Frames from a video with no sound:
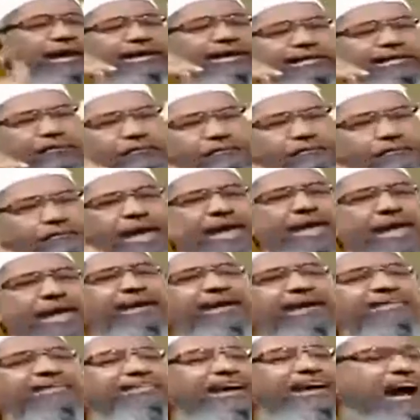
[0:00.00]
it may
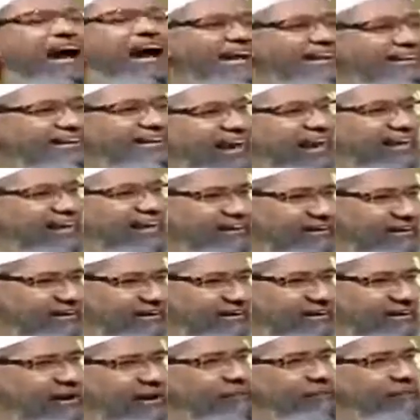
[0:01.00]
reach a high
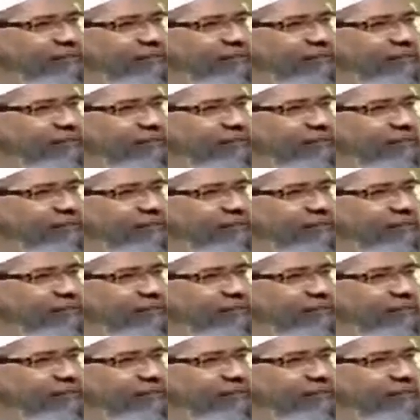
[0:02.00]
standard.